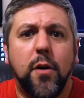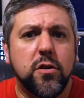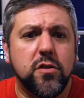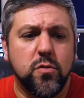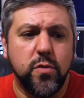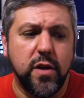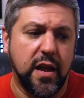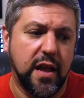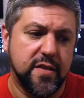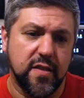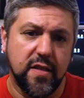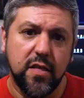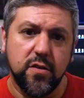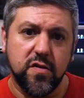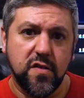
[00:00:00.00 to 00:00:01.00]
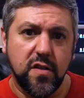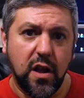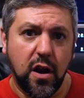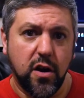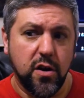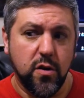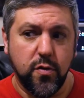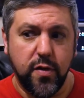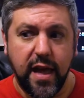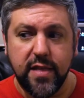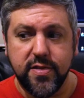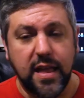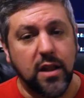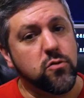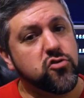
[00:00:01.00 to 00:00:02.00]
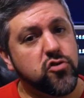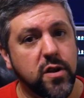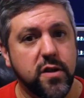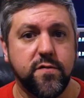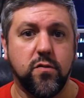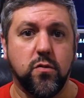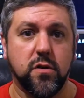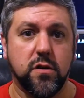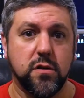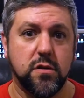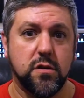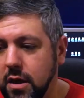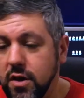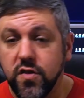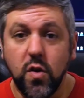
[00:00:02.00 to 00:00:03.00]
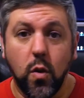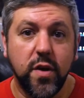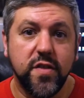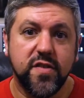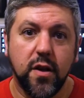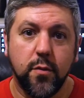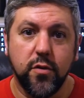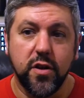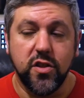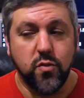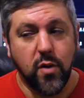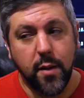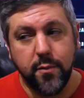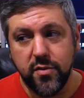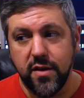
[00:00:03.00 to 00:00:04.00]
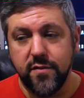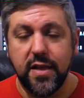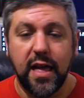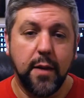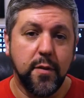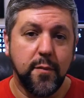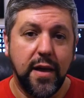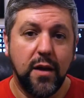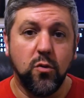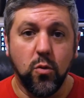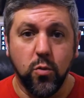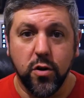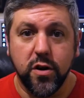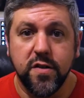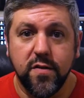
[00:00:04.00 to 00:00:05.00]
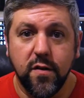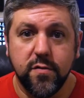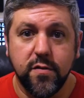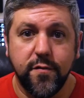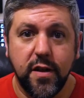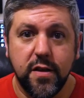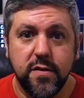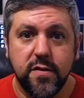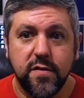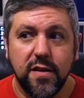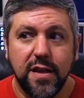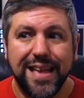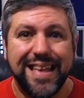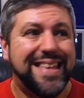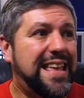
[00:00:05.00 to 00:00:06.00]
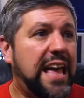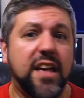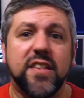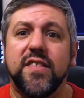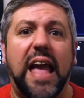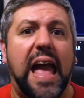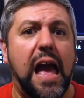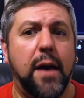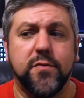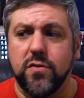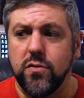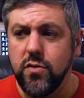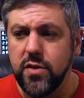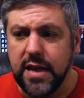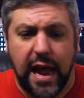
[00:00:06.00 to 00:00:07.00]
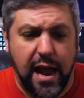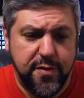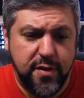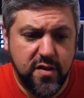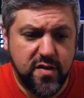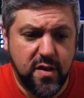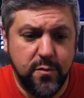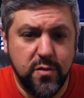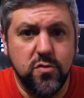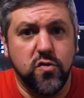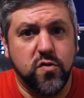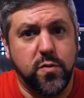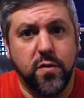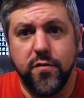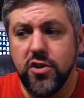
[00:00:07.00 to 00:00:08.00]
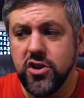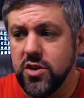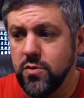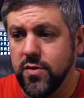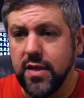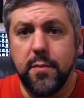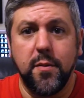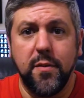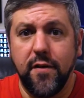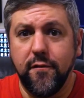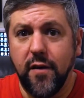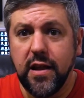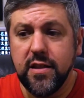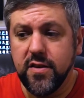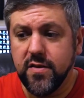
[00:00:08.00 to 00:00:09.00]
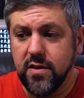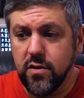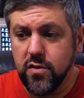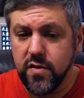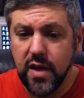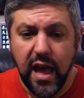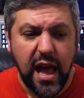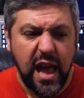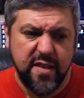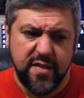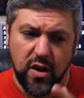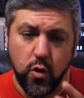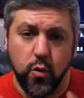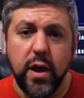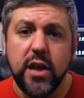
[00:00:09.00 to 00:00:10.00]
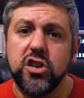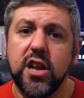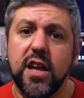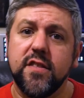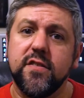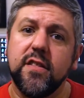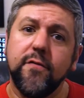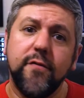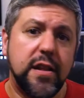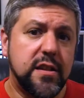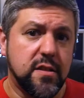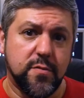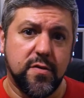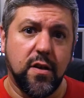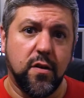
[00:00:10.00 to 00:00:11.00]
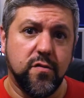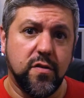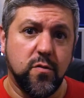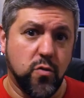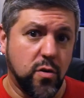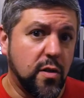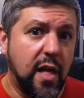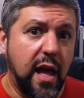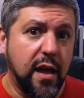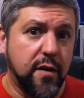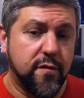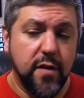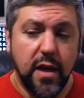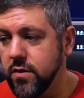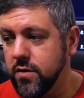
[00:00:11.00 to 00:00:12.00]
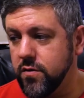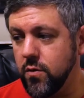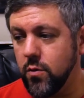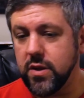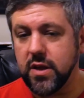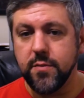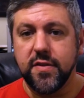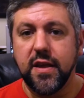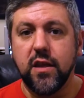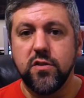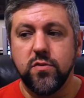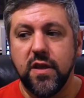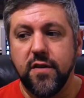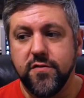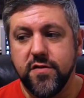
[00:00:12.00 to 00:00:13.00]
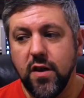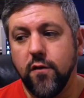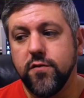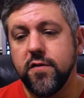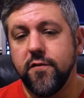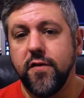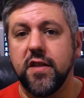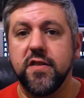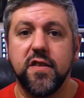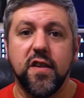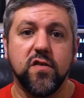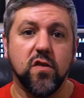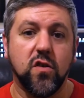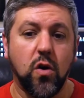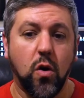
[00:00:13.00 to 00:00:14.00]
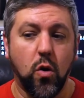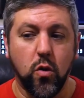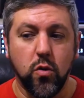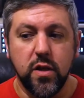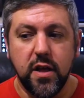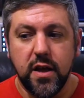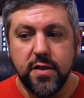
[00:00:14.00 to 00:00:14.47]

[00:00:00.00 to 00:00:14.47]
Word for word: part of the ring, it's another scenario that they don't train for. So, in summary, do I believe that MMA will work in self defense? Yes, absolutely. I think someone who's proficient with MMA fighting skills has a great chance of defending themselves in real life. So, when it comes down to it, if self defense is a goal,